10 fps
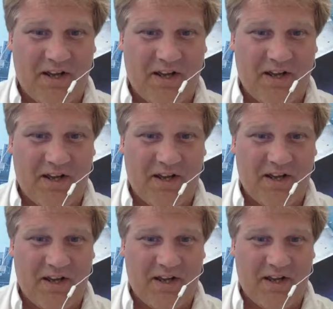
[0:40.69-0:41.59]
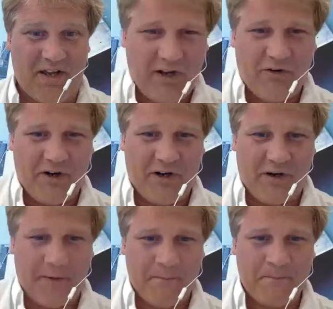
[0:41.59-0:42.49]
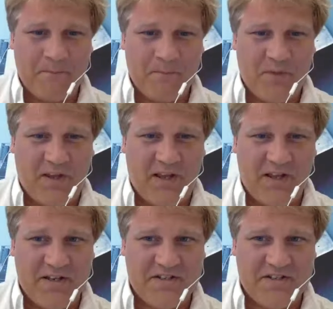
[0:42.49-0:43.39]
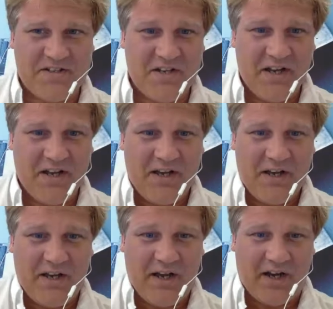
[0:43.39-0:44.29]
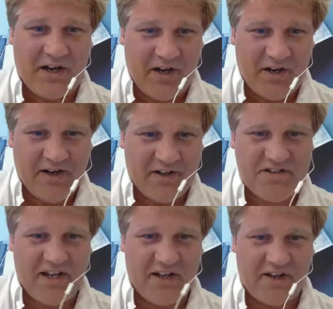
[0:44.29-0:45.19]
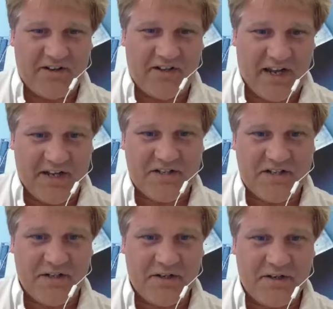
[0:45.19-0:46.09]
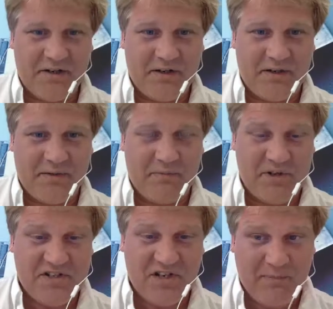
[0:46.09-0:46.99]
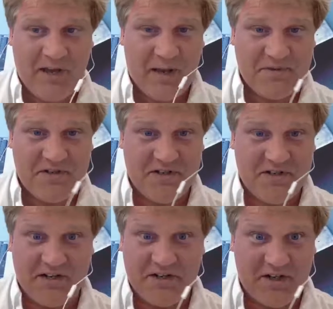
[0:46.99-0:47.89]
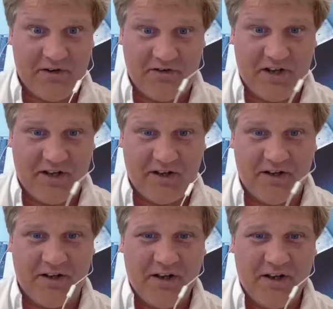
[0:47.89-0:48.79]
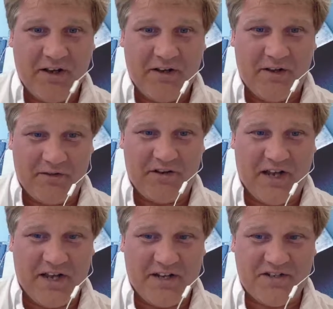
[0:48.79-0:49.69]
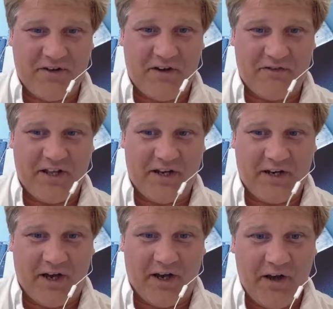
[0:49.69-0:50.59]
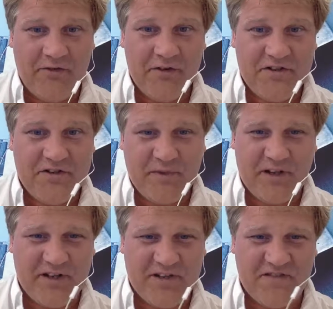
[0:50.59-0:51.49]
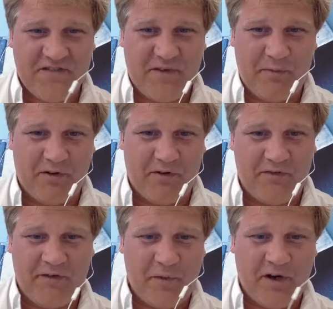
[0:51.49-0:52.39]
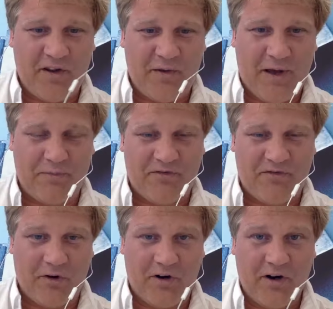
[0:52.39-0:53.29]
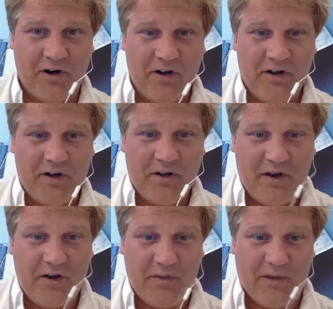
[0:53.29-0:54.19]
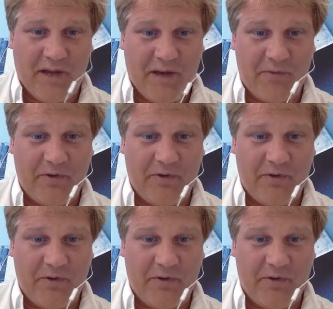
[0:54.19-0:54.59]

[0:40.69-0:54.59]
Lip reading: really, what we're looking for here is a continental scale task. Missing maps has actually undertaken, the task of getting hundreds of millions of people who've never been on the map before on the map.